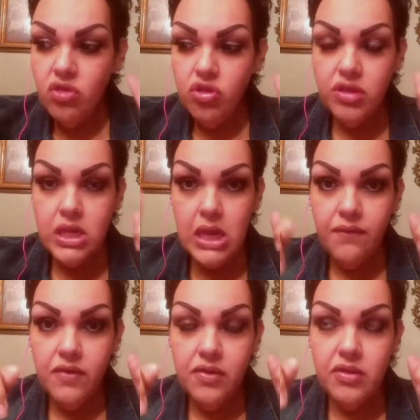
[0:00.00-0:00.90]
just
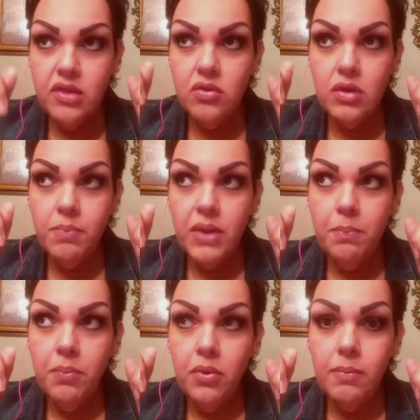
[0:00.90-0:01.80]
tough to see certain
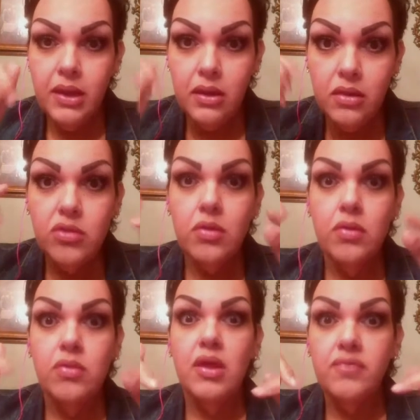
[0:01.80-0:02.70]
people make
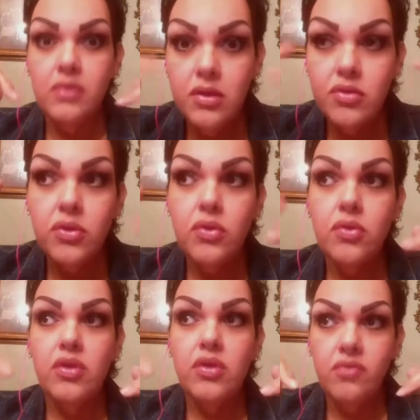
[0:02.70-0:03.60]
excuse after
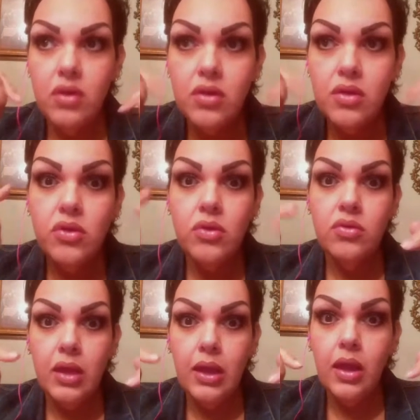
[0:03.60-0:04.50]
excuse after
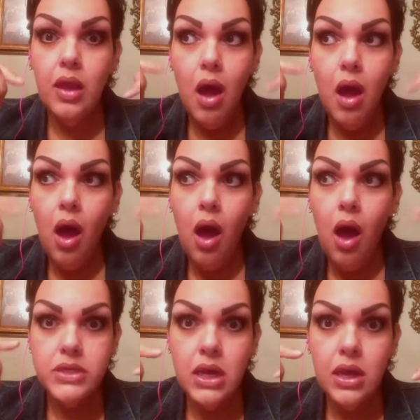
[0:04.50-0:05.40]
excuse. Like, all
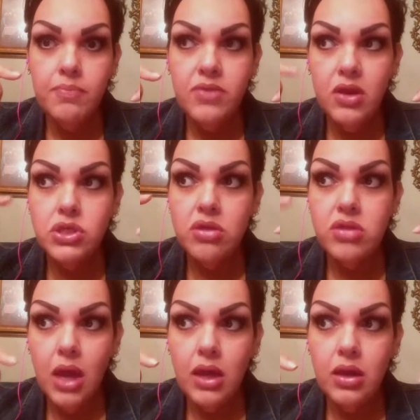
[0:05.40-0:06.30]
the time they're
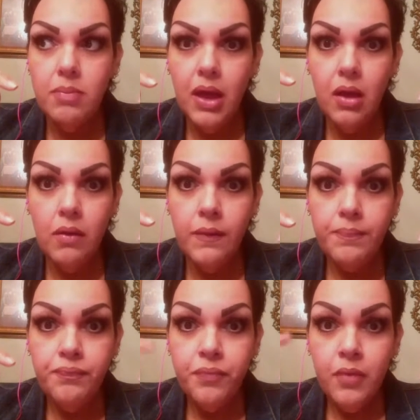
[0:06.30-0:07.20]
just talking about,
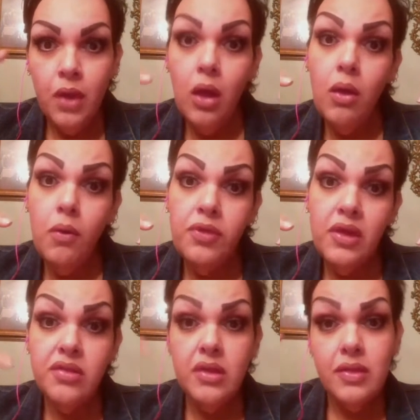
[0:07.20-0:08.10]
oh,
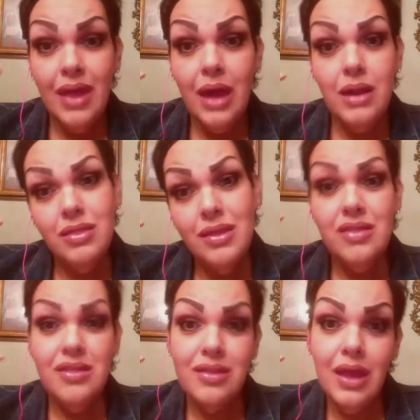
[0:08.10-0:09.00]
this and that and
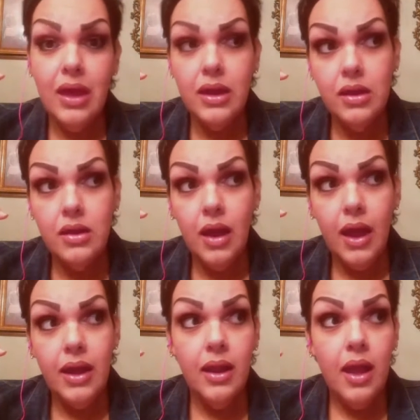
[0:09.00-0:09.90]
this and that, and
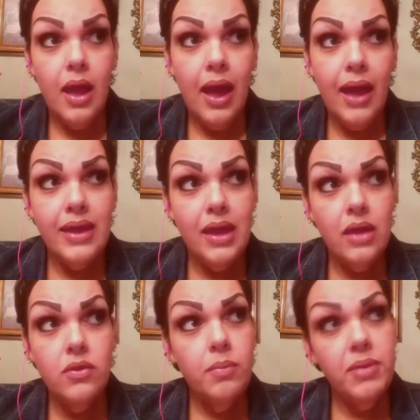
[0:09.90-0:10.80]
I
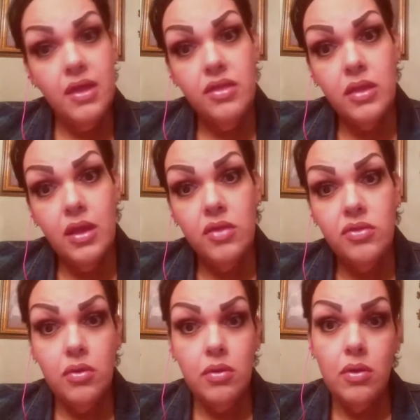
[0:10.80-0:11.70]
can't do it because
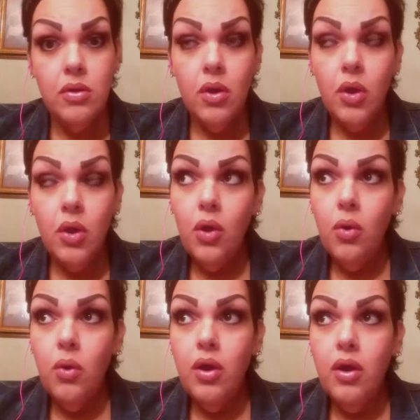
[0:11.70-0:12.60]
this
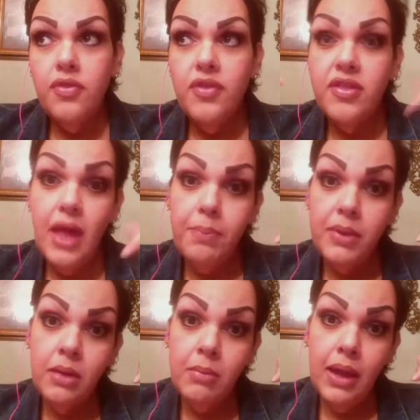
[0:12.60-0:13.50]
or this
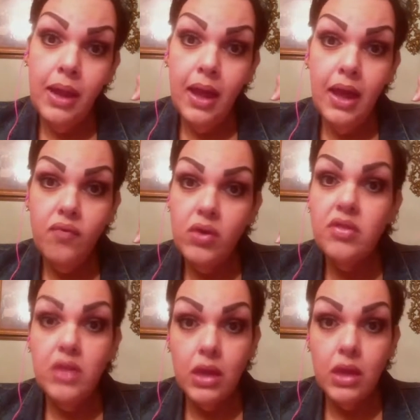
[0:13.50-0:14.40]
happened in my life. And
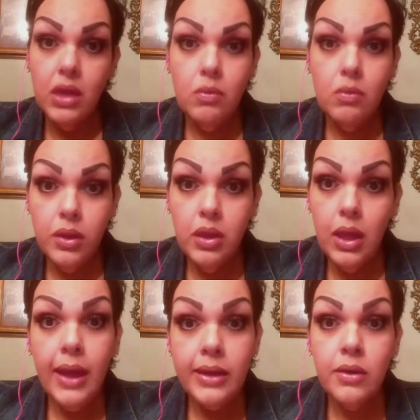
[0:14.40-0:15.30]
it's like, really?
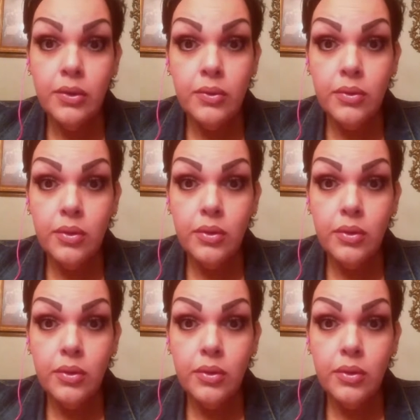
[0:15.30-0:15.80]
I know.